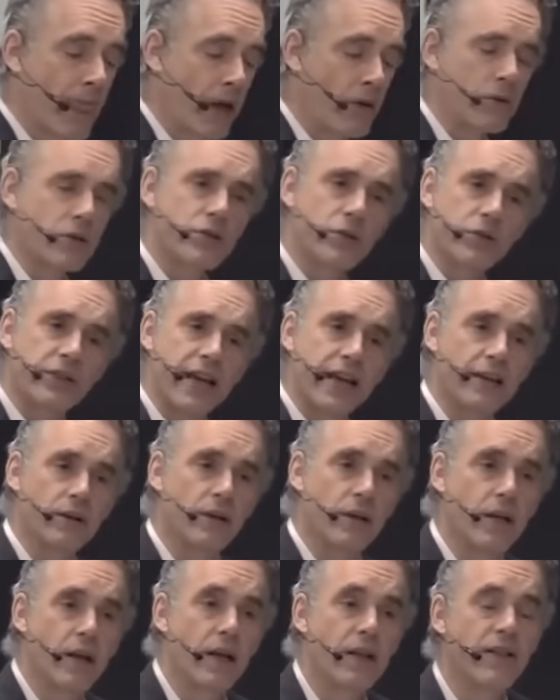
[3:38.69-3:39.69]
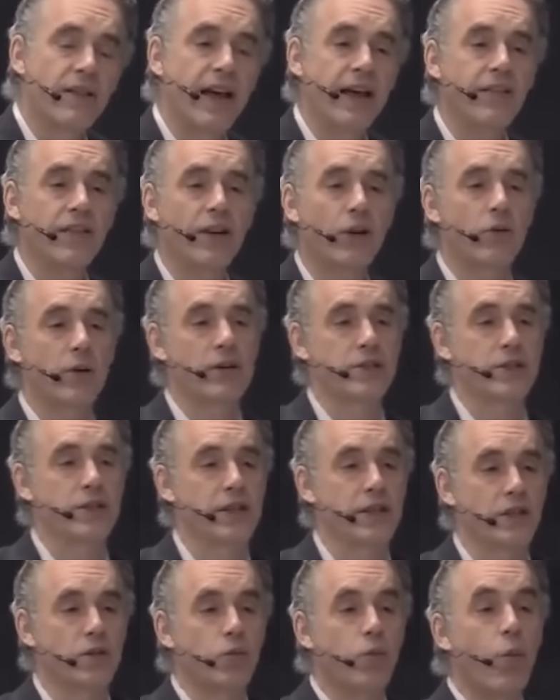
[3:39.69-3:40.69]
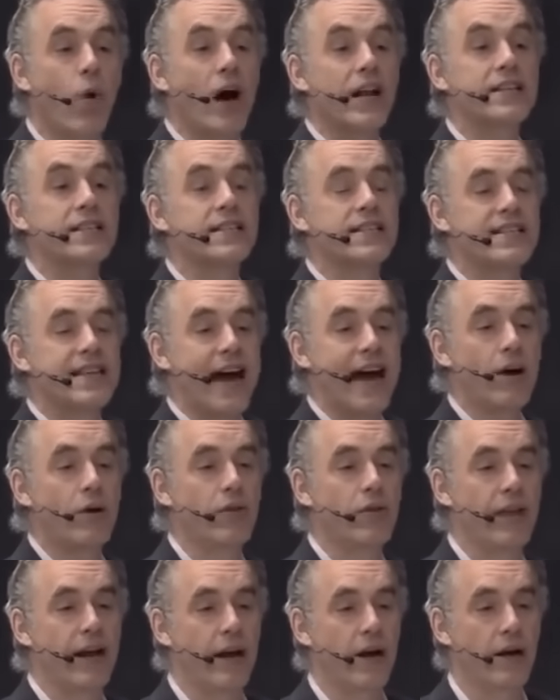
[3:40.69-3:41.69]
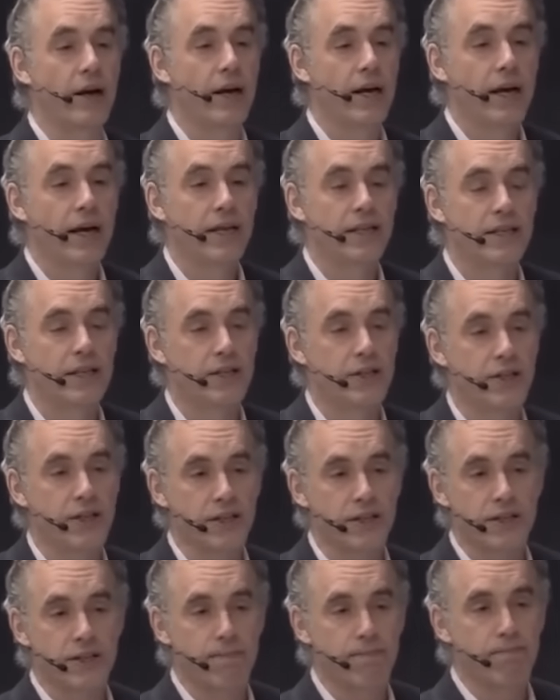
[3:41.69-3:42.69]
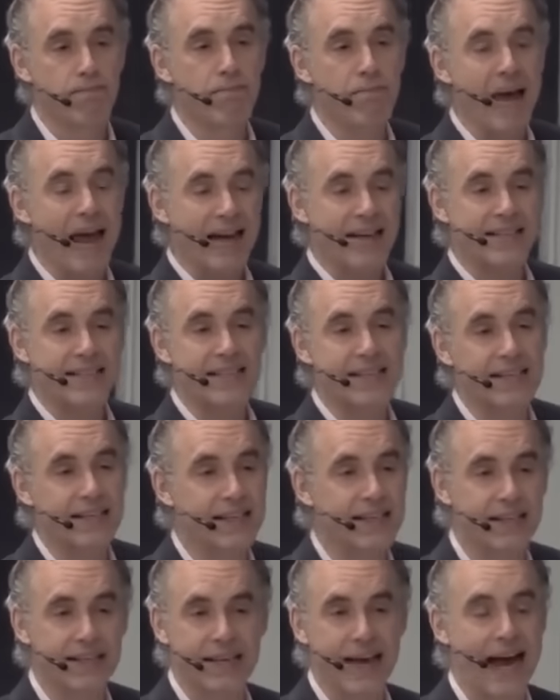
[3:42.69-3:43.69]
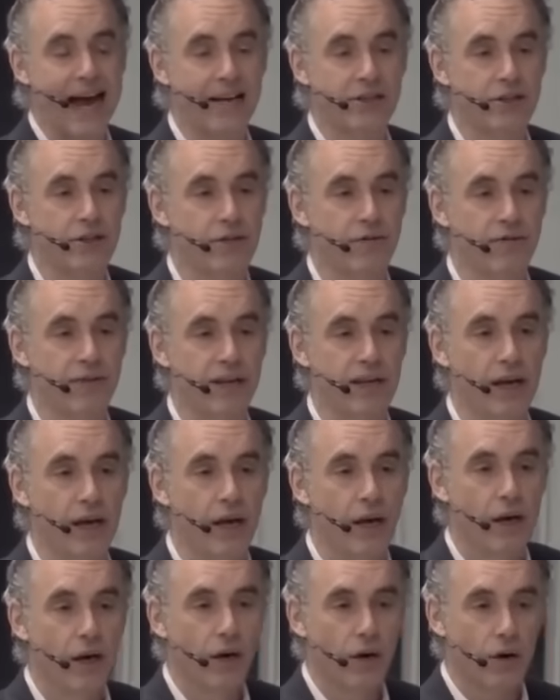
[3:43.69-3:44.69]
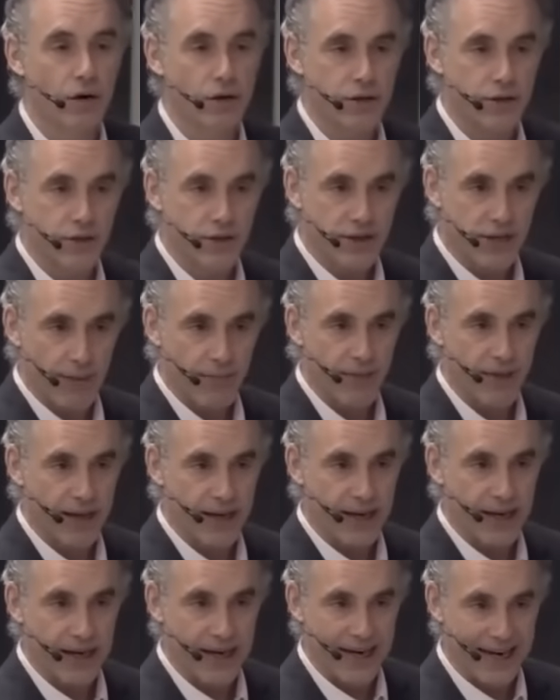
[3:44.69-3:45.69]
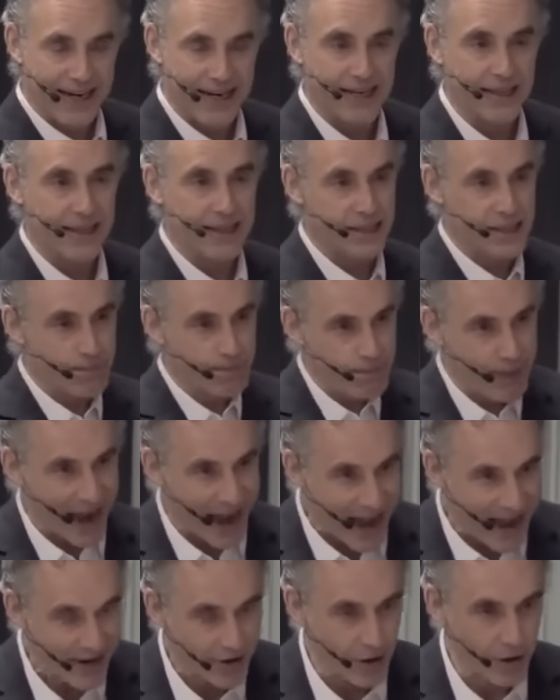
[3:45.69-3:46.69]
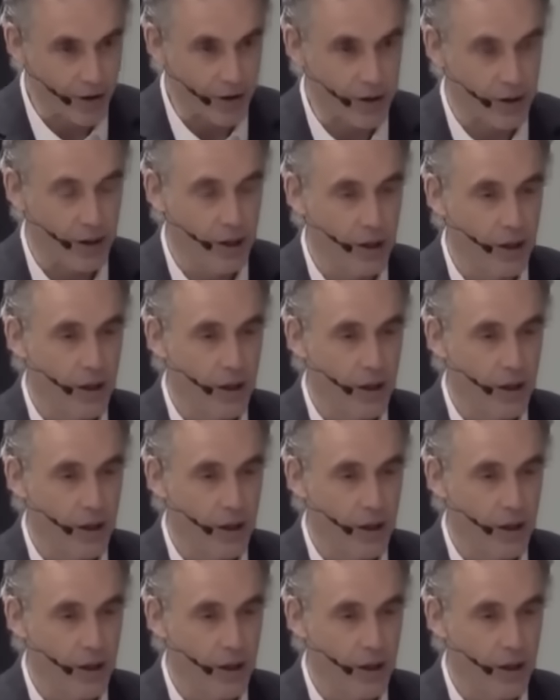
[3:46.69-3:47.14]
Well, so then the question is, what's down there? Is it just mess and catastrophe? Or is there something in it that's patterned?